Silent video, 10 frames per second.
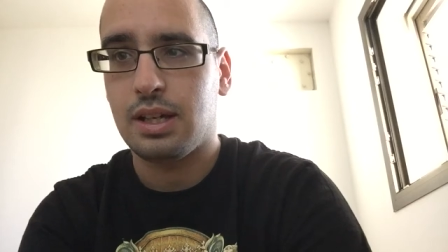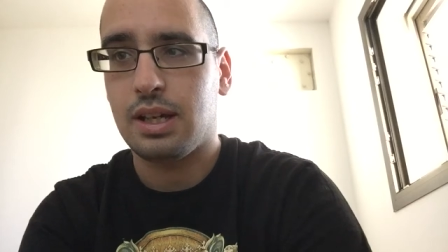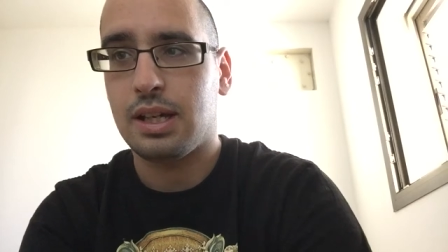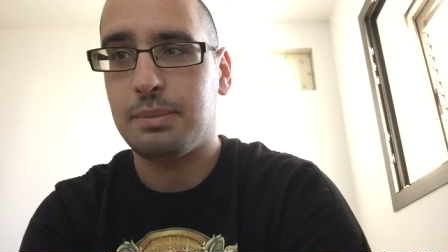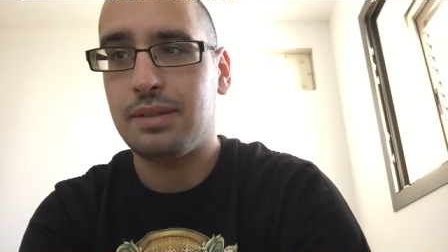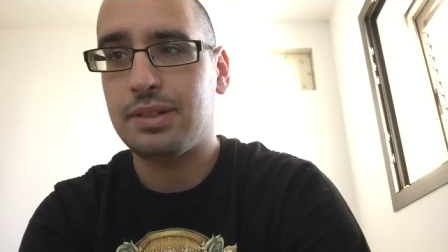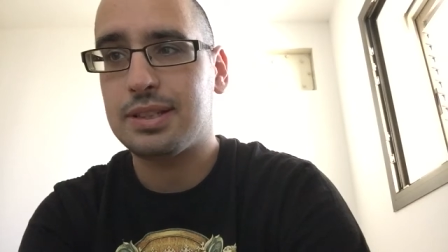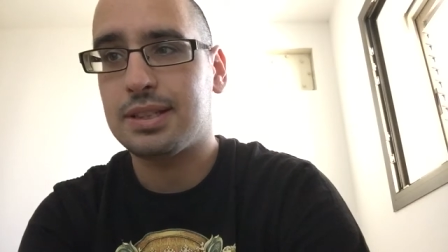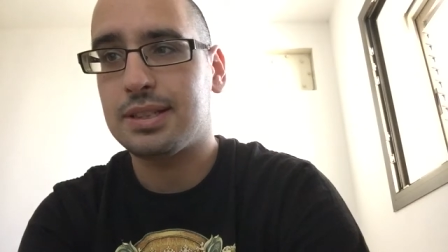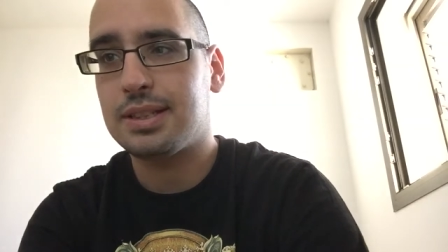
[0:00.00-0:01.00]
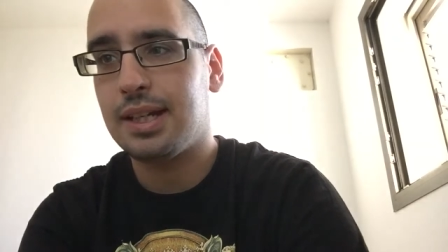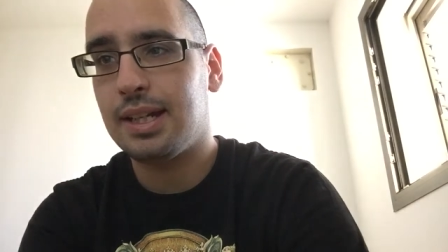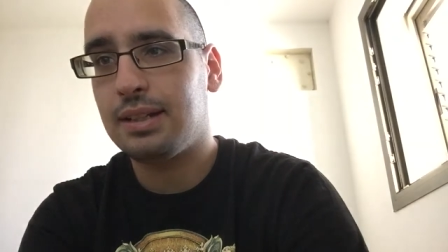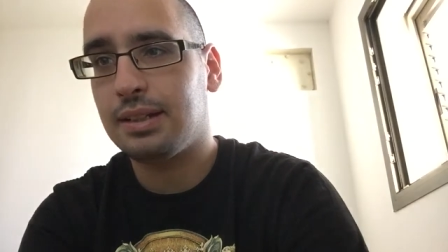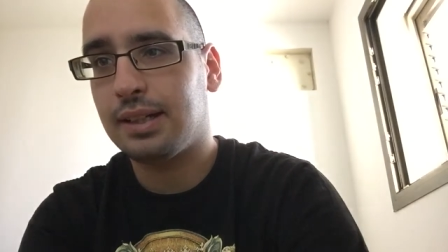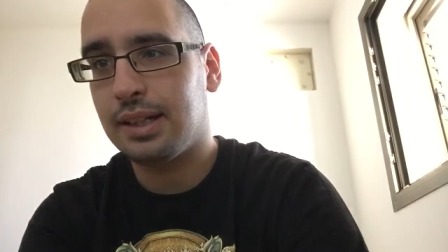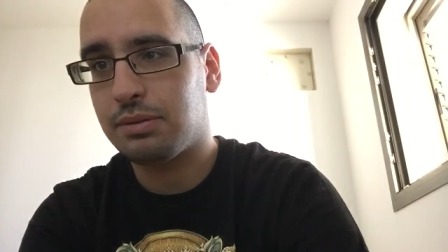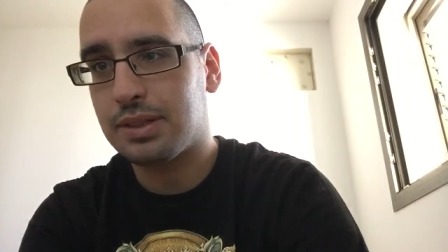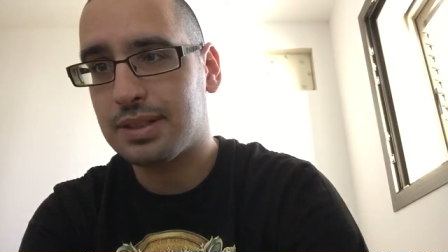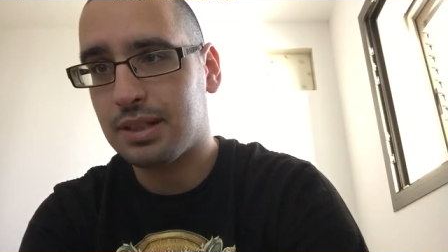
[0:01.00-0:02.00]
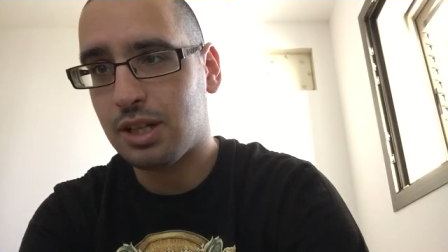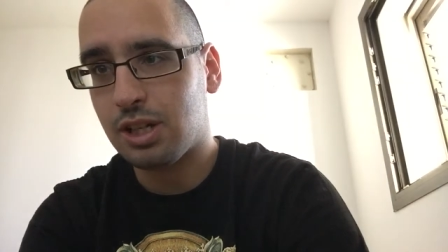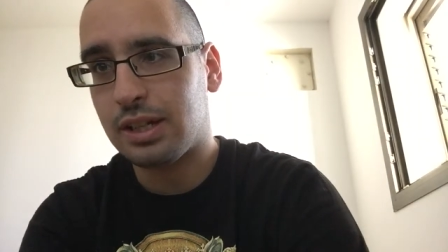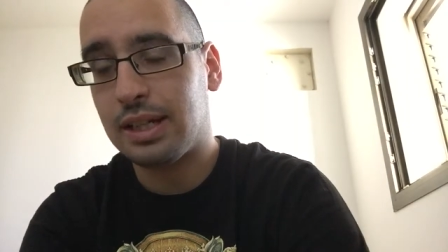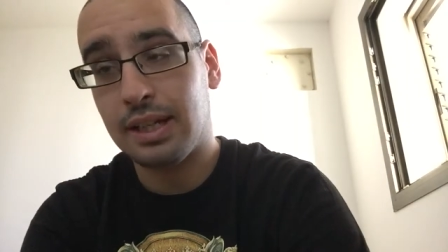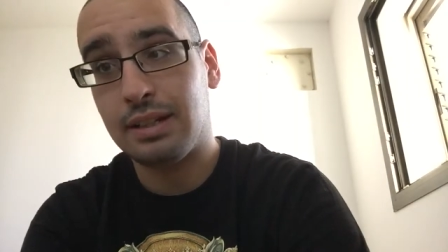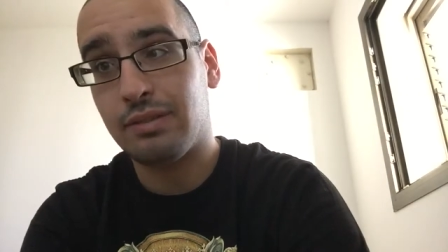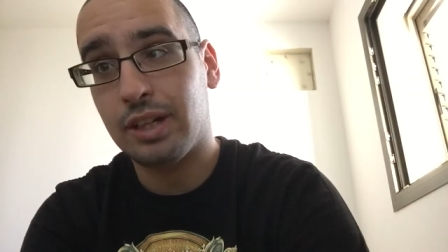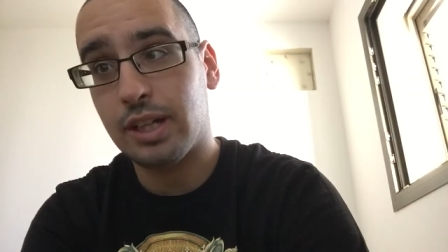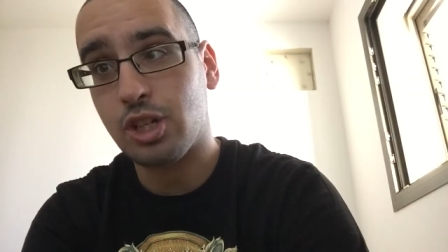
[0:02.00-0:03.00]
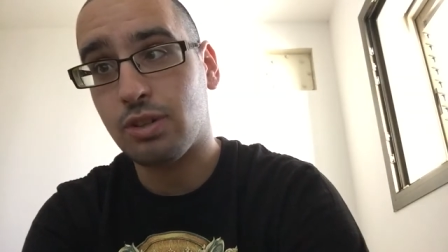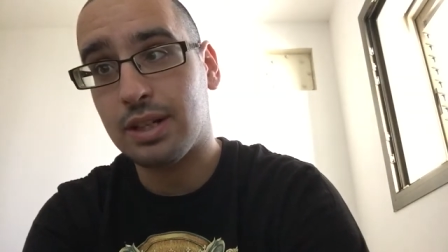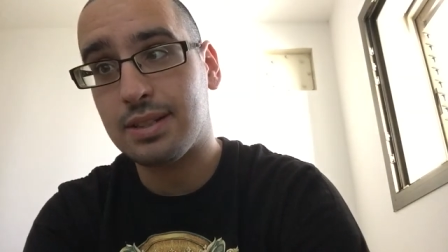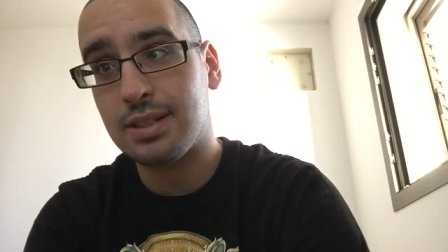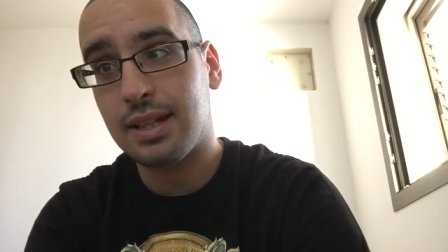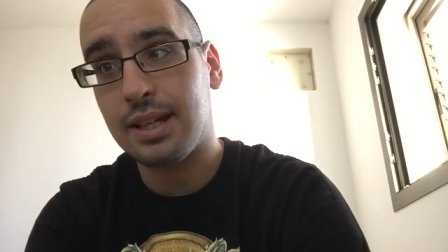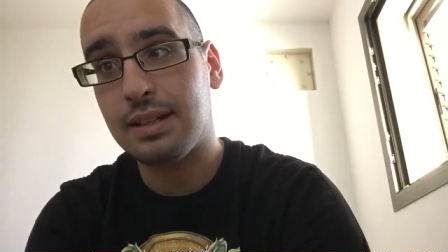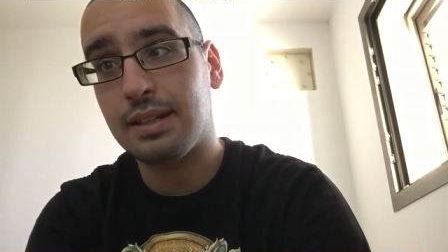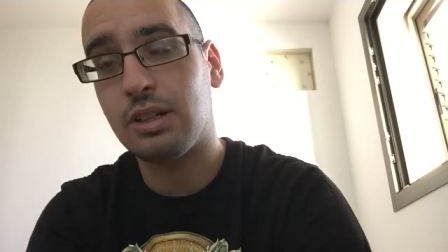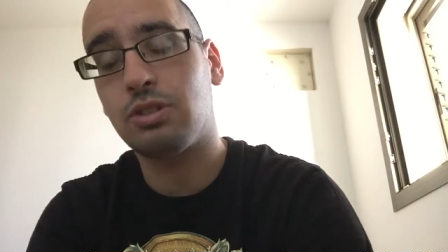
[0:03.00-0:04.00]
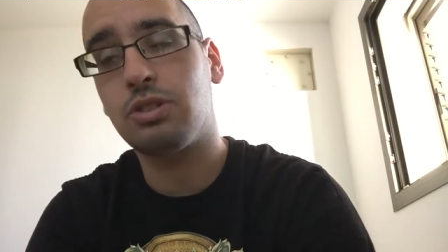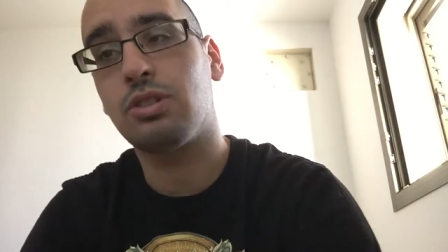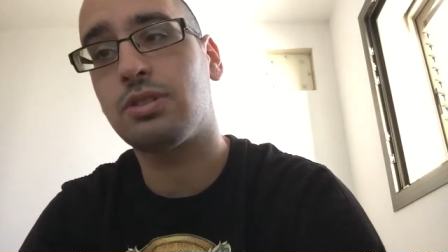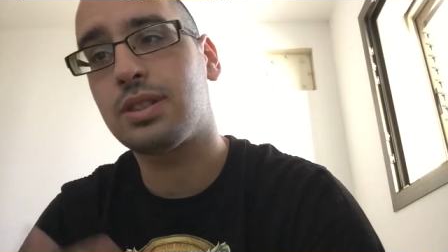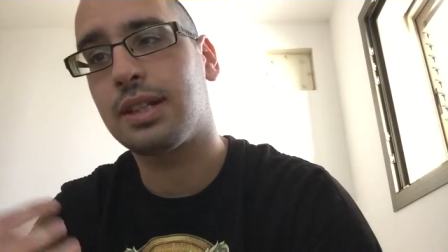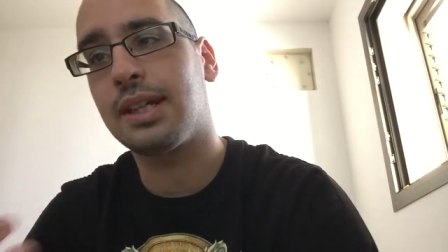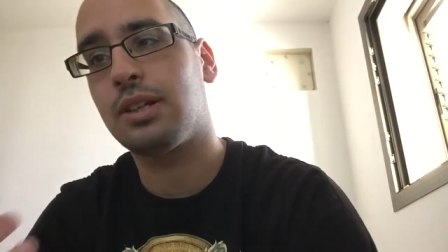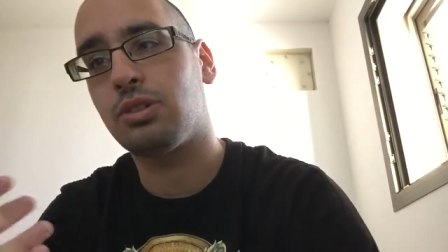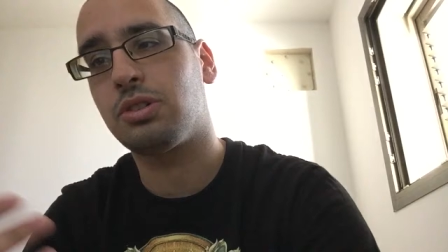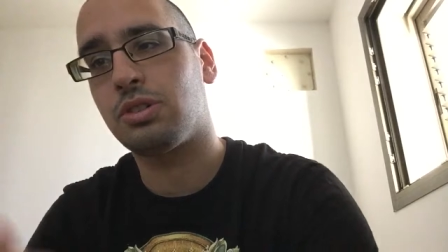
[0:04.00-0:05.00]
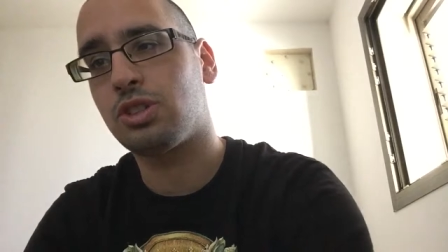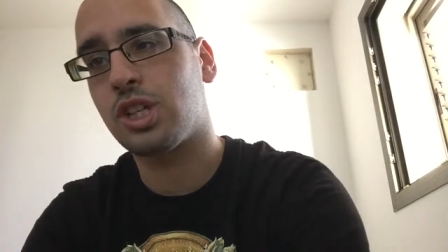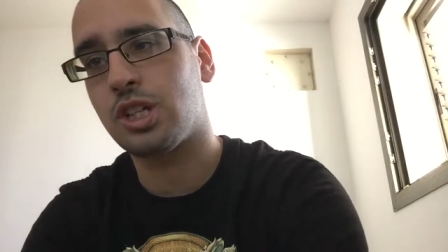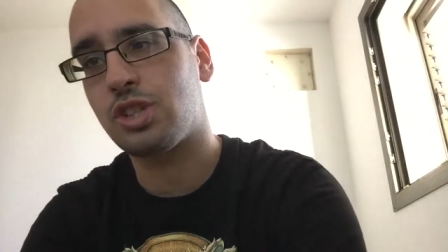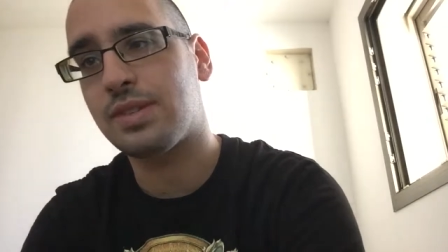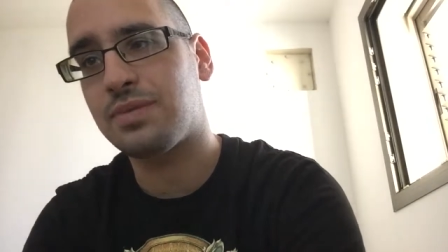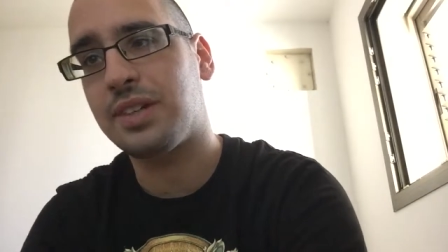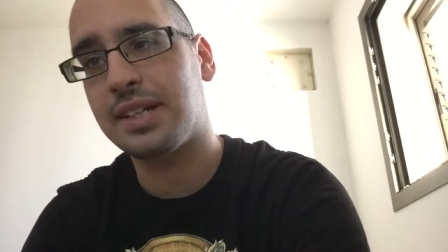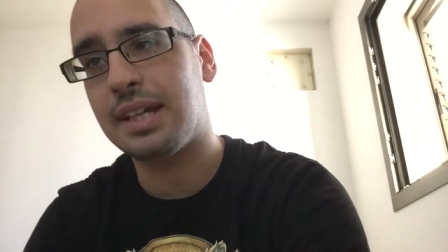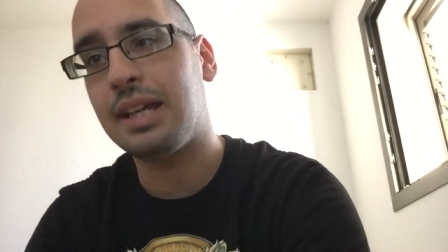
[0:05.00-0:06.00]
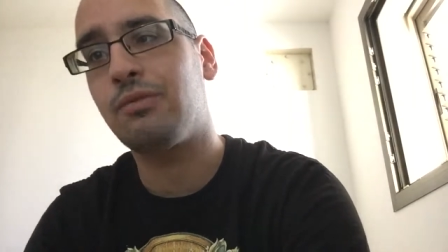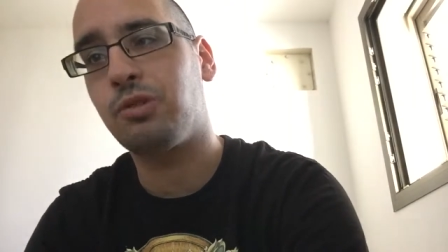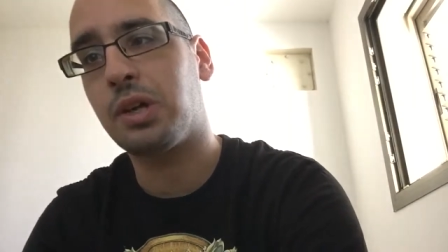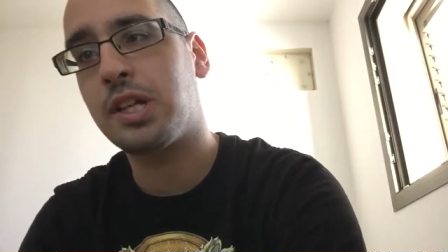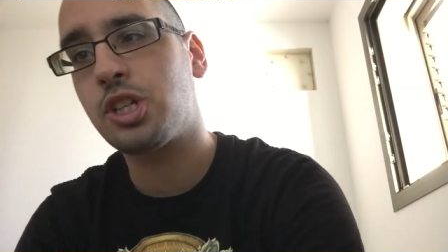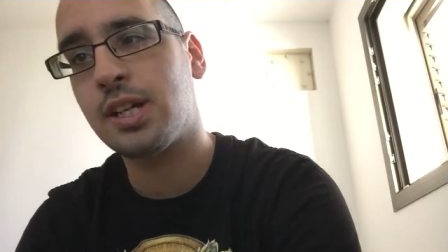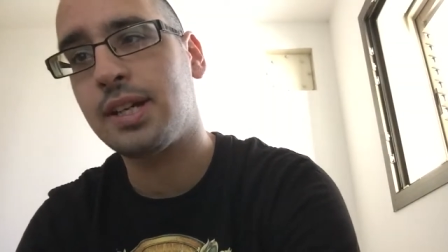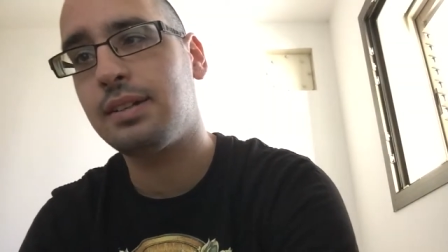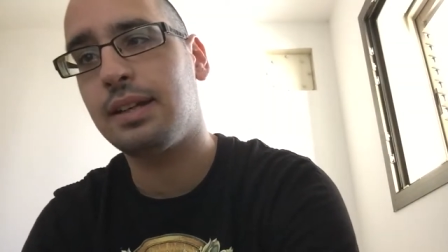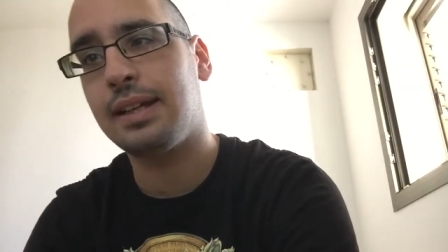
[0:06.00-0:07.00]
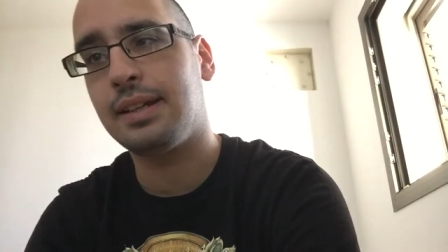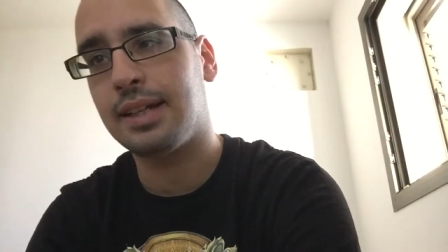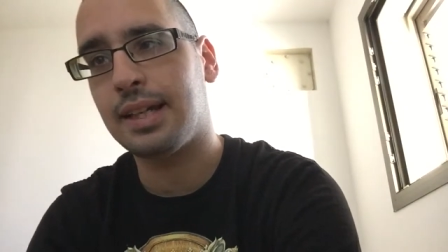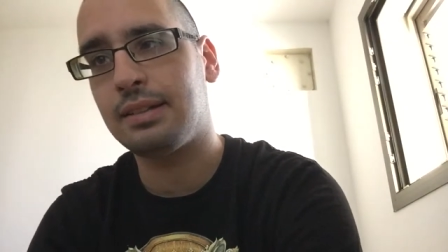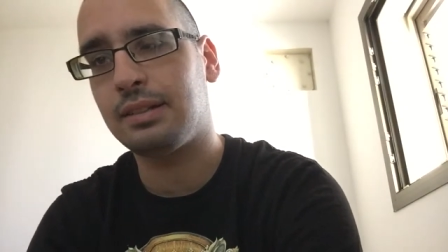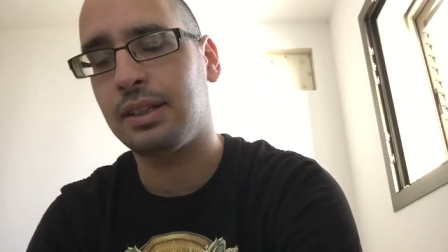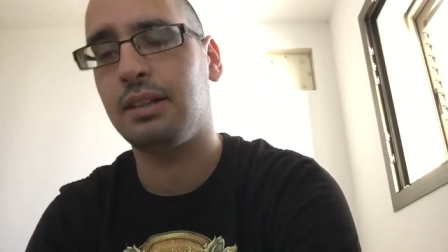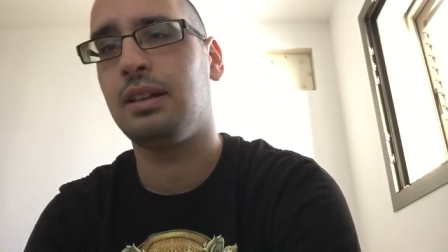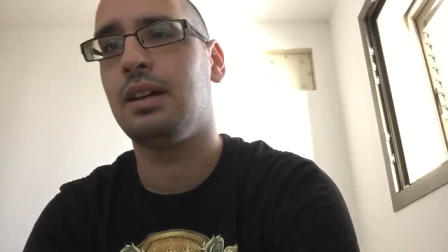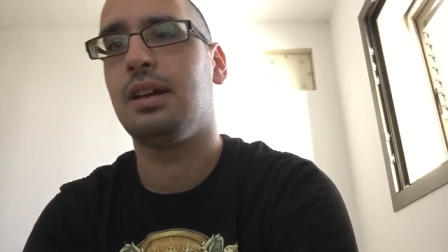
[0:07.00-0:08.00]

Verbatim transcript: Um, ever since then, Greek was a relatively national state, and the Orthodox Greek Orthodox Church was very influential in the country